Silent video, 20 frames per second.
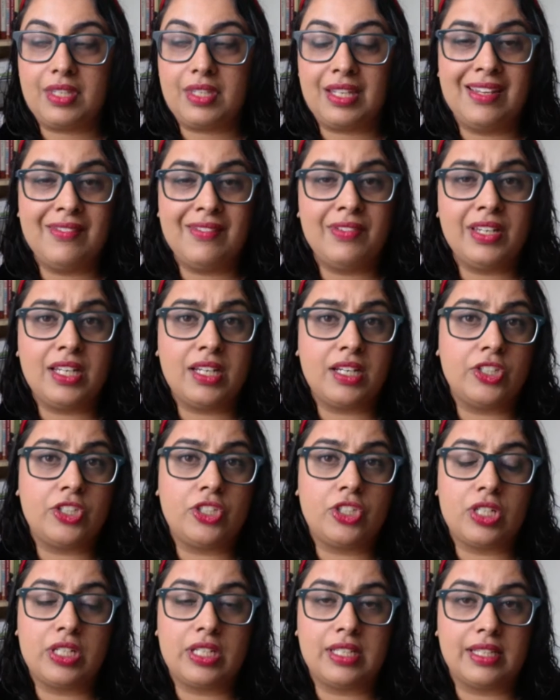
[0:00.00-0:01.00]
even
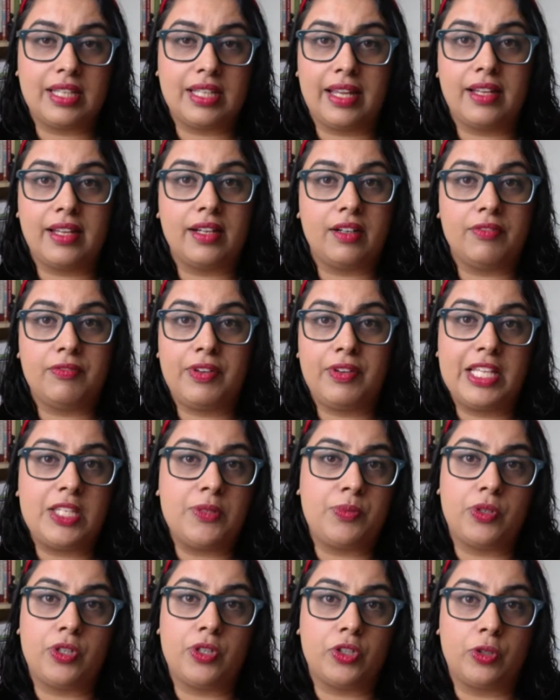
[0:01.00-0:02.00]
in like a
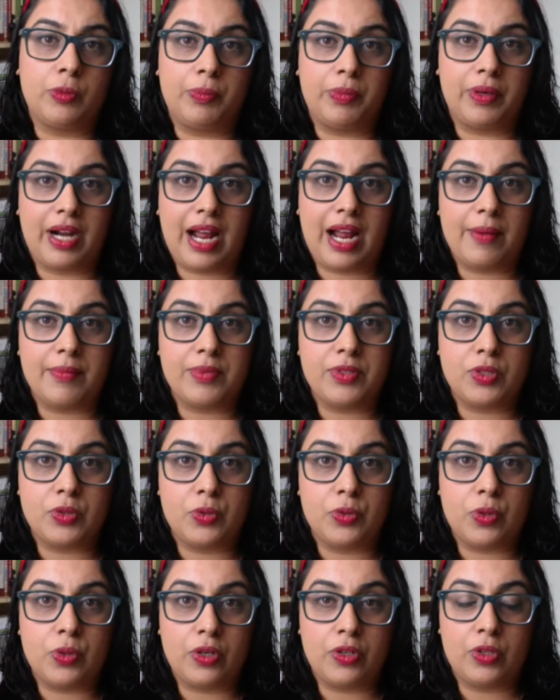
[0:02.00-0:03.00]
Facebook group, perhaps,
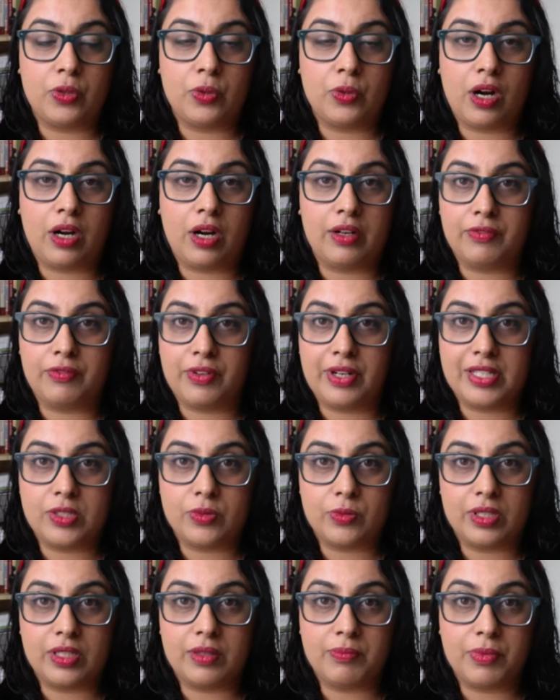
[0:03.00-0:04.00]
who you aren't friends
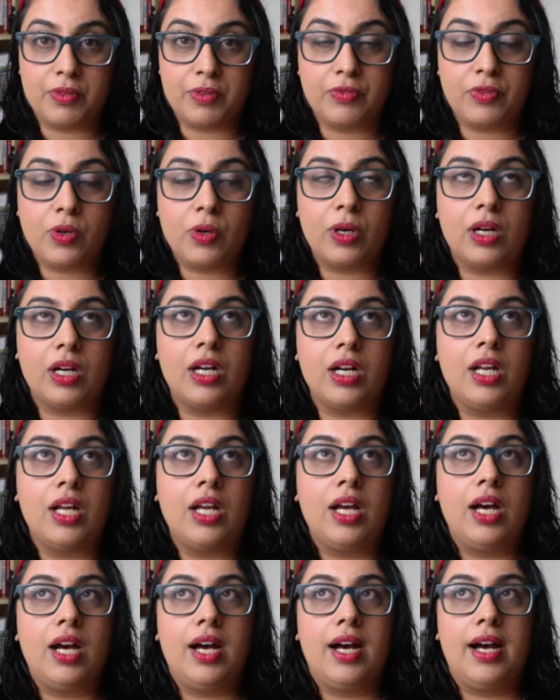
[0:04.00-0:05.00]
with before.
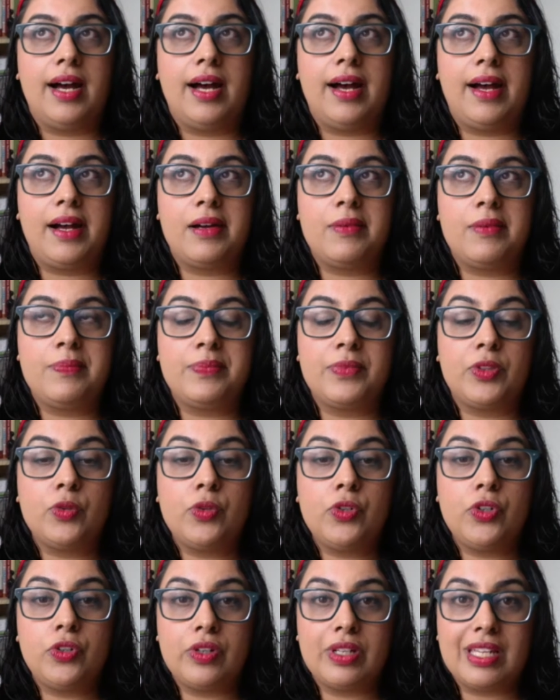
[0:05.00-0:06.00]
Through
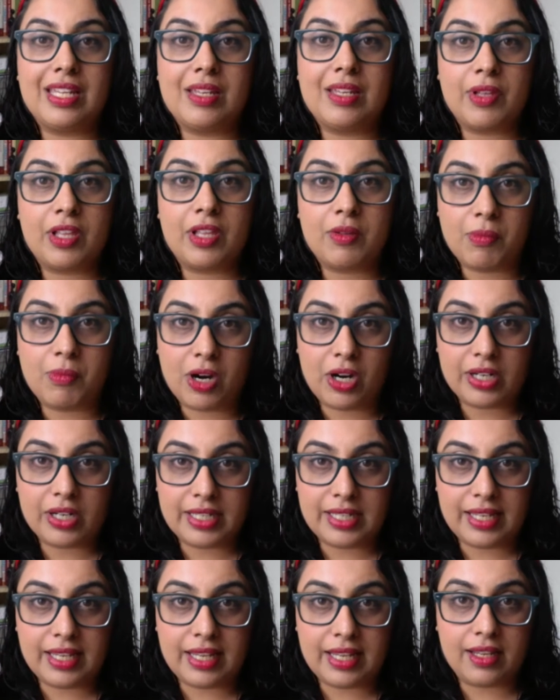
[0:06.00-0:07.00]
your email
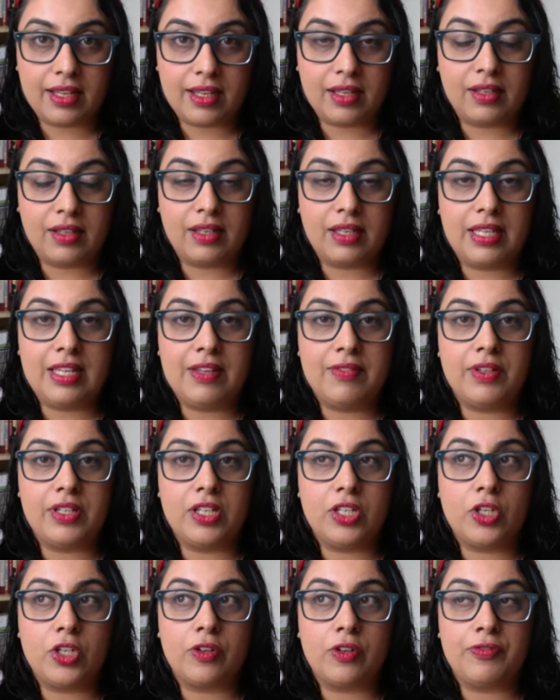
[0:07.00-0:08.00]
marketing,
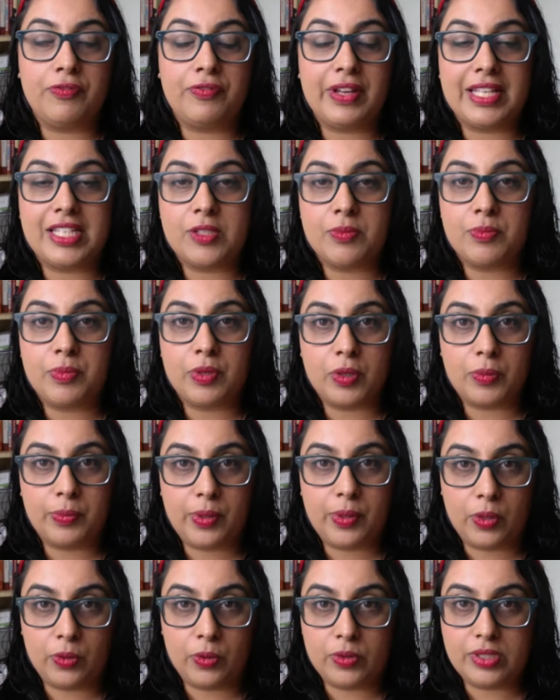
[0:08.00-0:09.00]
even your Facebook
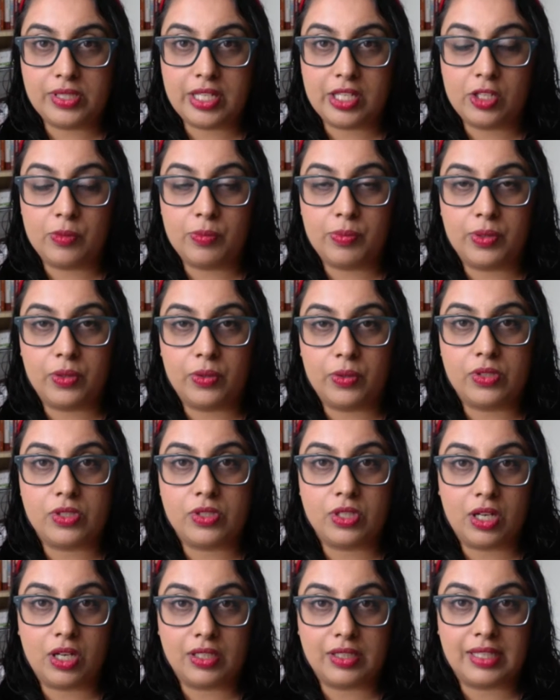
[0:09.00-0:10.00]
posts that you
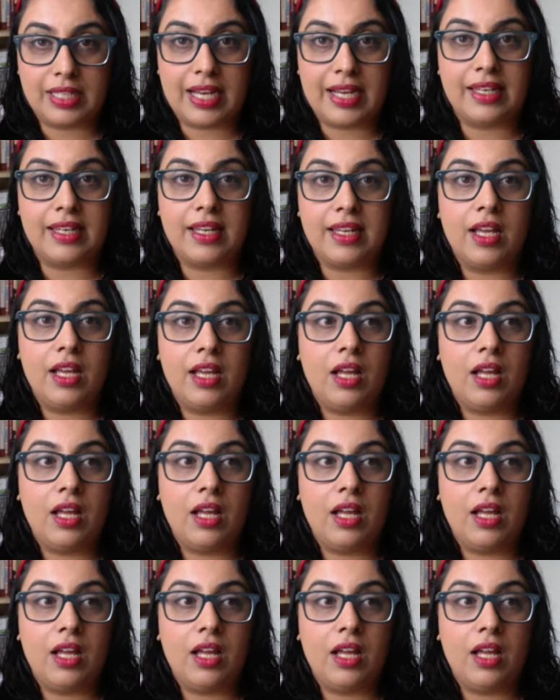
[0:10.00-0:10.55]
post online,